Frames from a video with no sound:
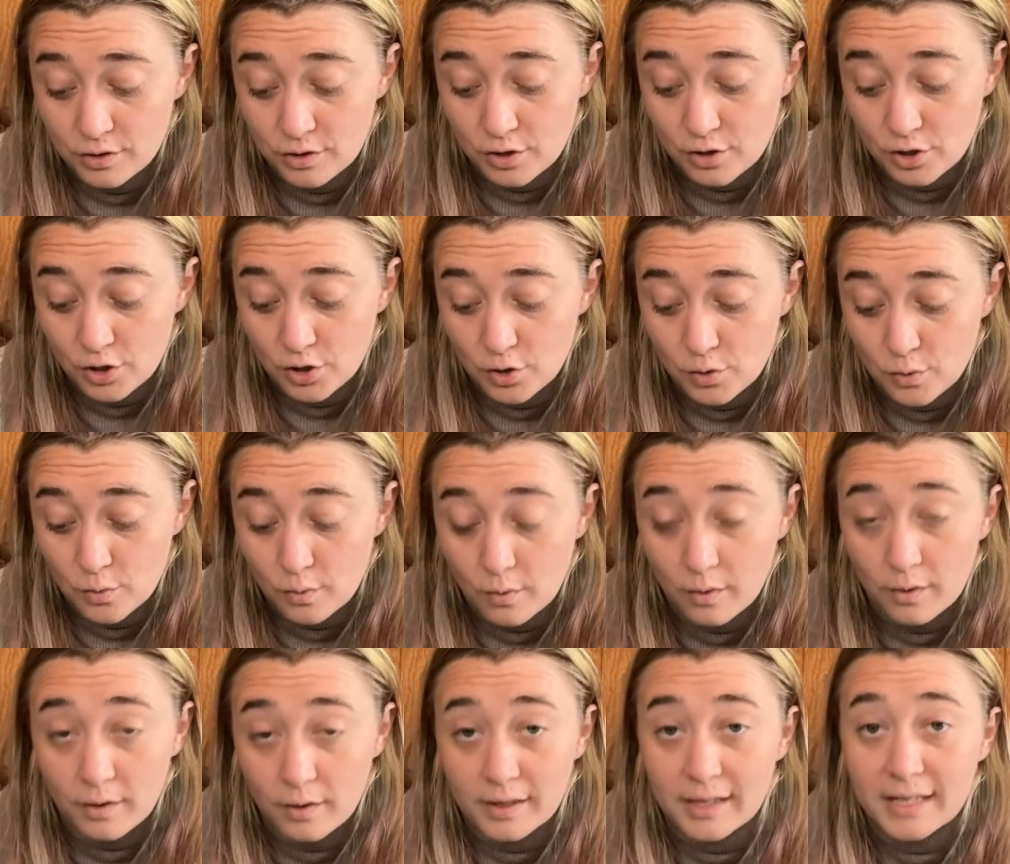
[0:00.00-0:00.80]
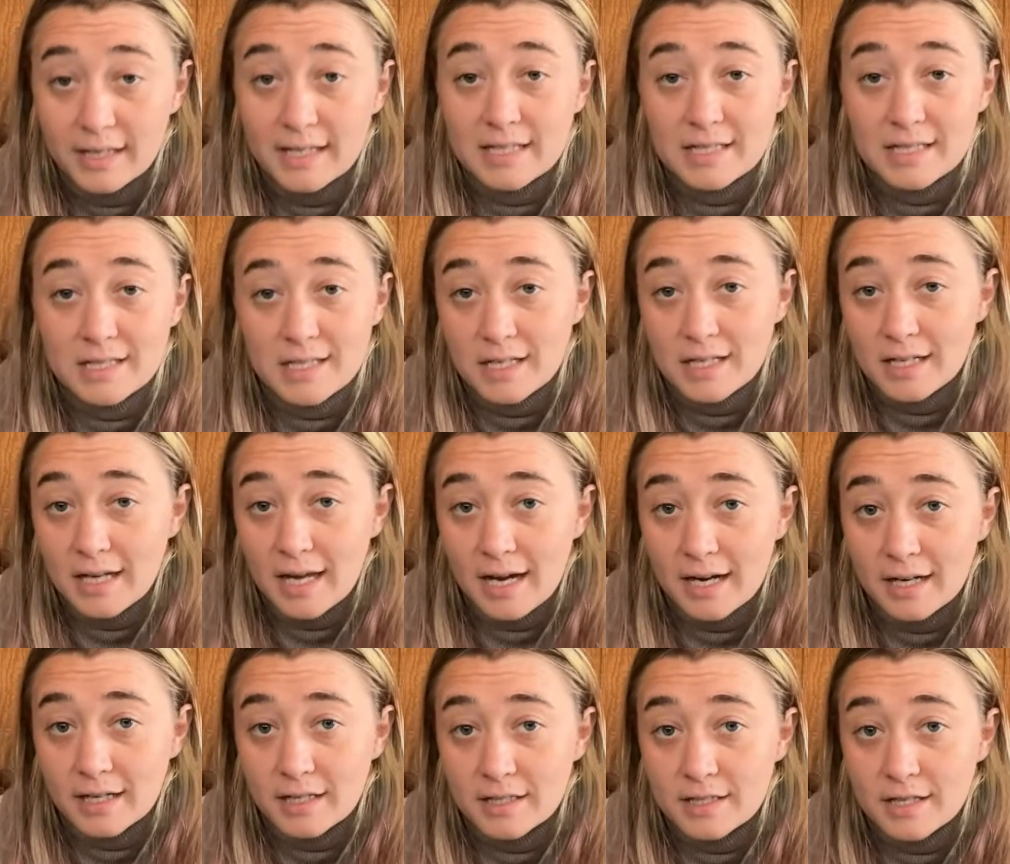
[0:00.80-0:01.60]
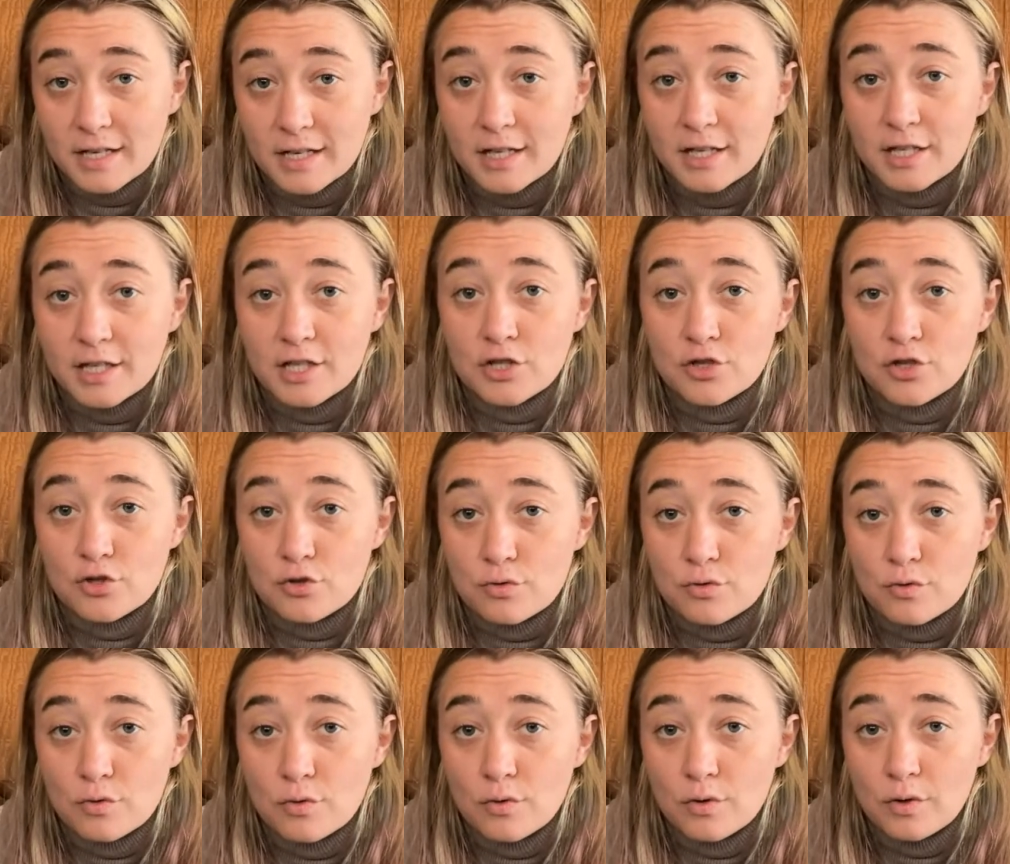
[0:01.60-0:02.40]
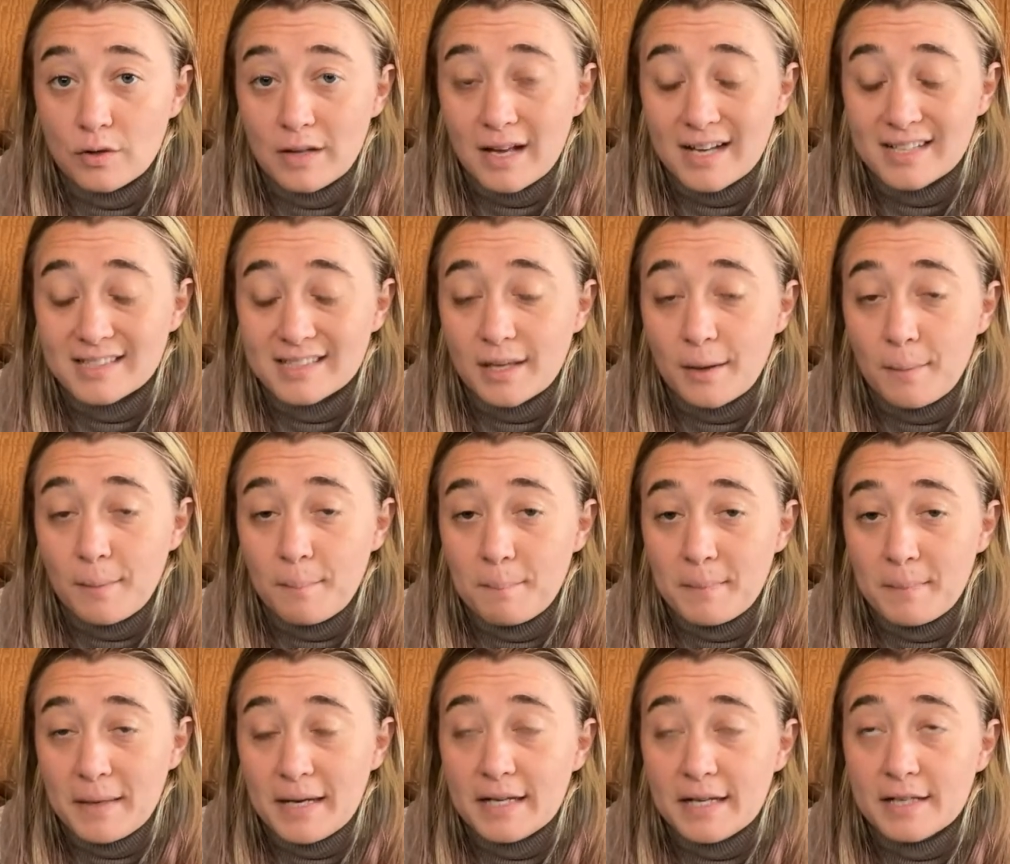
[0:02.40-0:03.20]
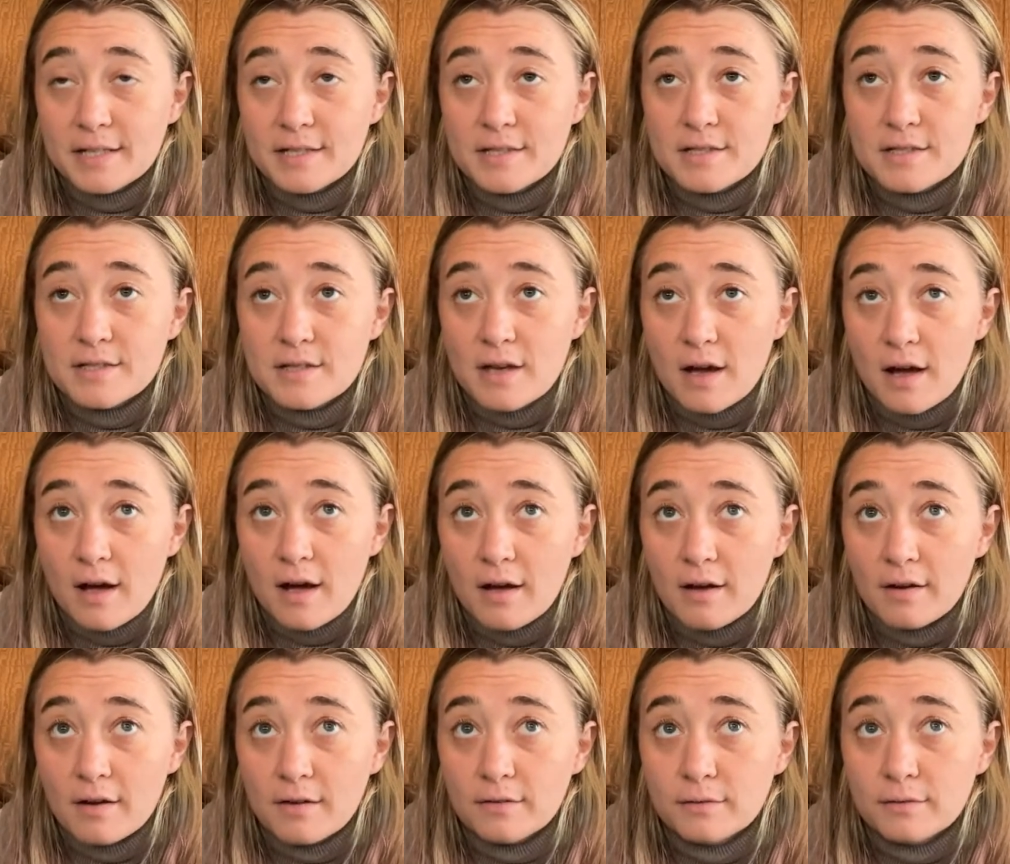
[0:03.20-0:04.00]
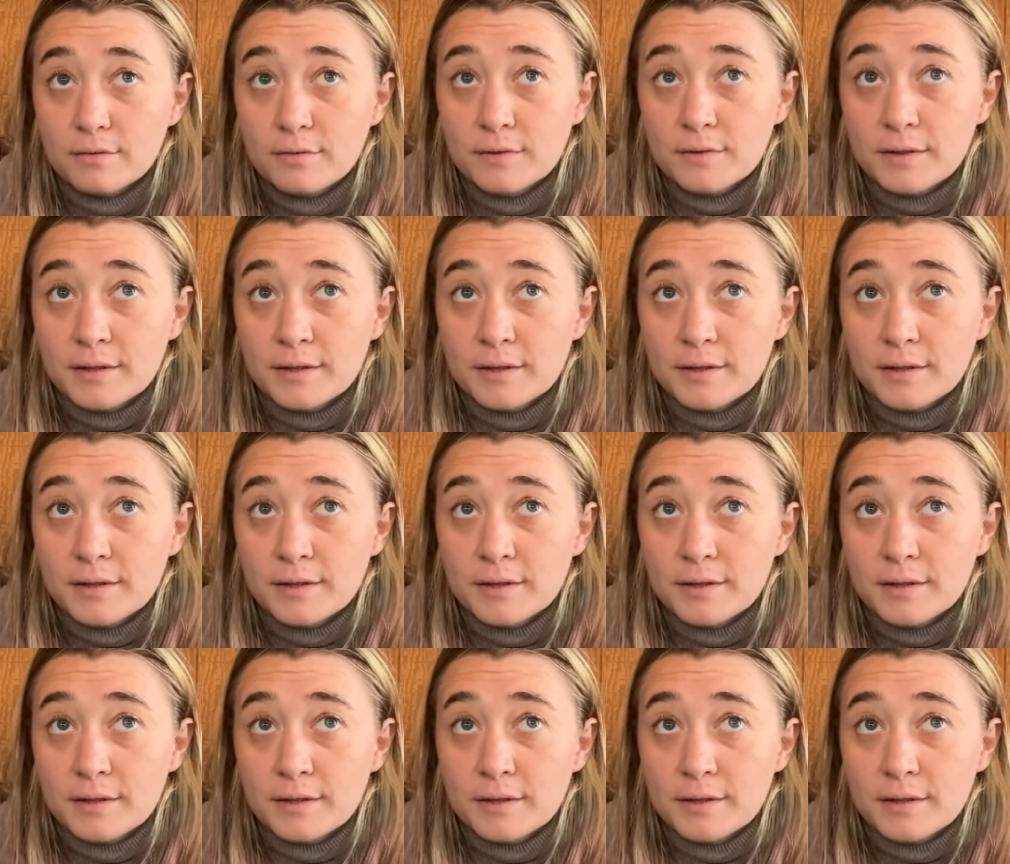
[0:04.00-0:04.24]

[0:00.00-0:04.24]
your intellect and control as a means of